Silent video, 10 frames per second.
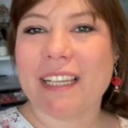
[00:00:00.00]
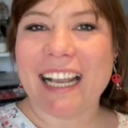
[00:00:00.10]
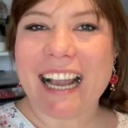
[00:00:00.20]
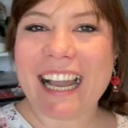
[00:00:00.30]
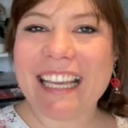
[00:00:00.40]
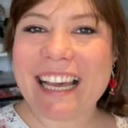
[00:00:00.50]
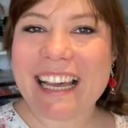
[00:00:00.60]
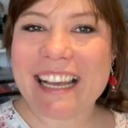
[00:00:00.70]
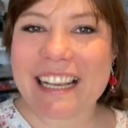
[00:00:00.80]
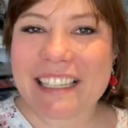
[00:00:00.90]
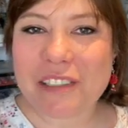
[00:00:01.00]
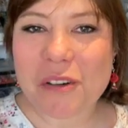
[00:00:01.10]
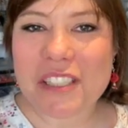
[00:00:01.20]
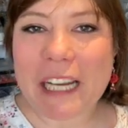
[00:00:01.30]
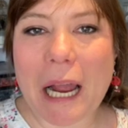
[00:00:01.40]
Hi guys,
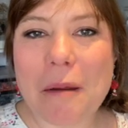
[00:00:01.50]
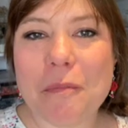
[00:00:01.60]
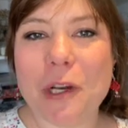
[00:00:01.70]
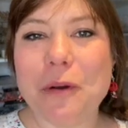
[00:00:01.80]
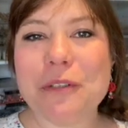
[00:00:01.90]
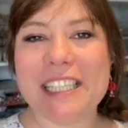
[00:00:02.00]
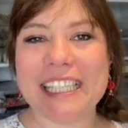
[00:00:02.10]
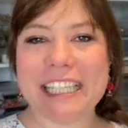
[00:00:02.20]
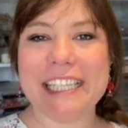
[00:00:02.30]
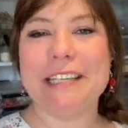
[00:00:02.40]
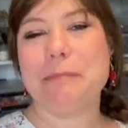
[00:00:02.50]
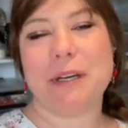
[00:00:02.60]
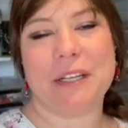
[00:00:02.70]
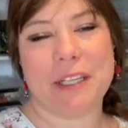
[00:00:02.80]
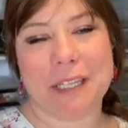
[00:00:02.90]
long time no see,
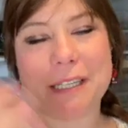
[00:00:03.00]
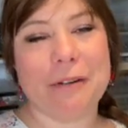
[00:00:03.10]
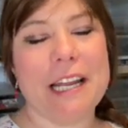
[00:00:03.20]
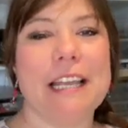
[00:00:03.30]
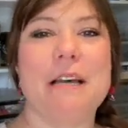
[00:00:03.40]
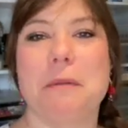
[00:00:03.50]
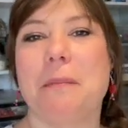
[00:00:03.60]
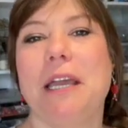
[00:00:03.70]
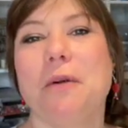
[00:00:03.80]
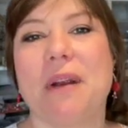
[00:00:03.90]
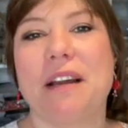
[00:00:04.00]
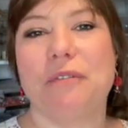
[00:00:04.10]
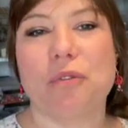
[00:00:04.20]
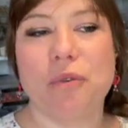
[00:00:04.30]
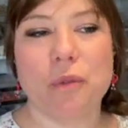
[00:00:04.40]
but here I am in my
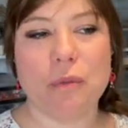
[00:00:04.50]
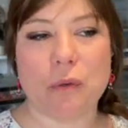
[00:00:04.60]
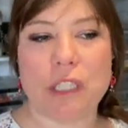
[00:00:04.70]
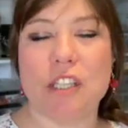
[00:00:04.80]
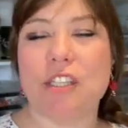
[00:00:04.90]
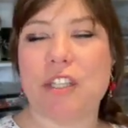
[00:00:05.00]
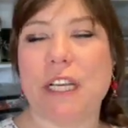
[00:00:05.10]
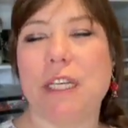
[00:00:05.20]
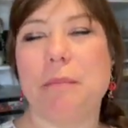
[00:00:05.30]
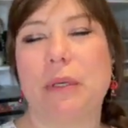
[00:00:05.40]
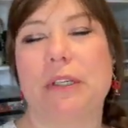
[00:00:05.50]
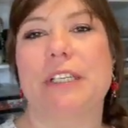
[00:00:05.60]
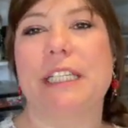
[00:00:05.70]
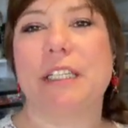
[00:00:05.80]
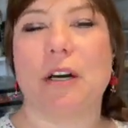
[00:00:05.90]
craft room with JD
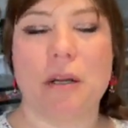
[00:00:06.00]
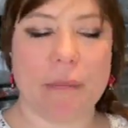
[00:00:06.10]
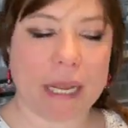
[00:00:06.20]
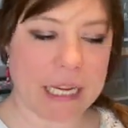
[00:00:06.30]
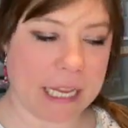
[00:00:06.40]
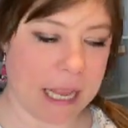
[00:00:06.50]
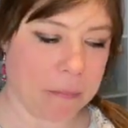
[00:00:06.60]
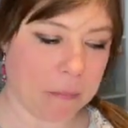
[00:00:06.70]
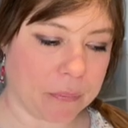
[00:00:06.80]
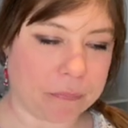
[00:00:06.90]
purring on my lap.